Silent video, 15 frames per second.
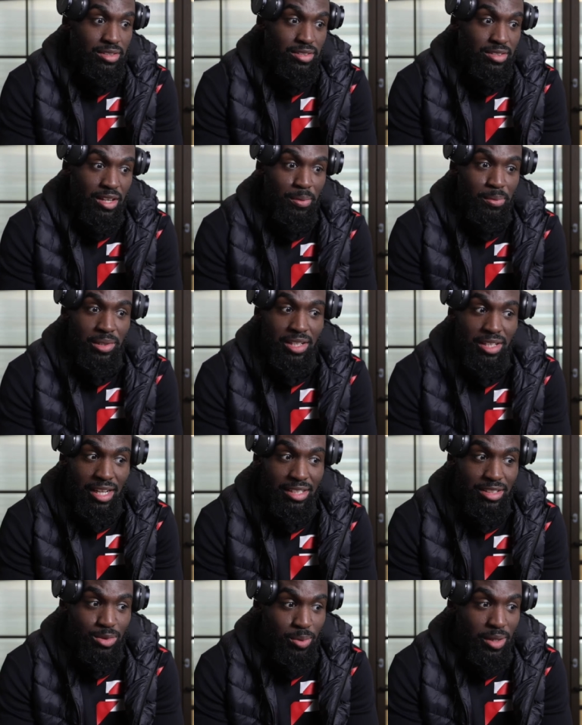to tell me that
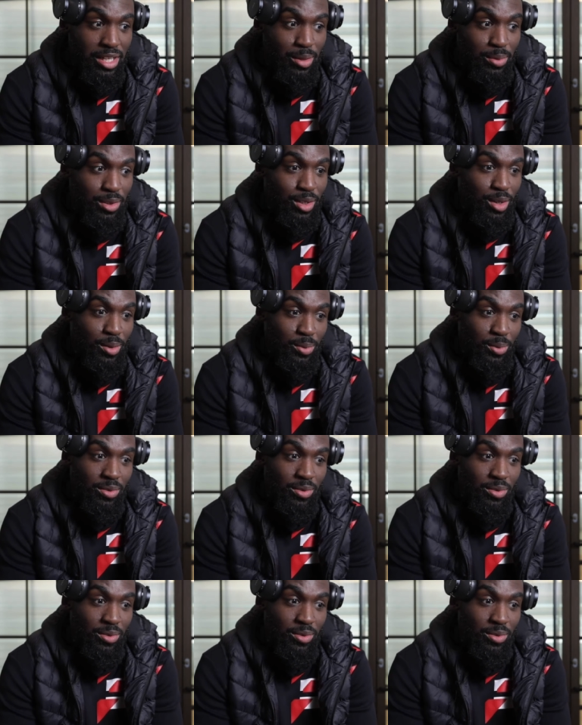that's where they were going,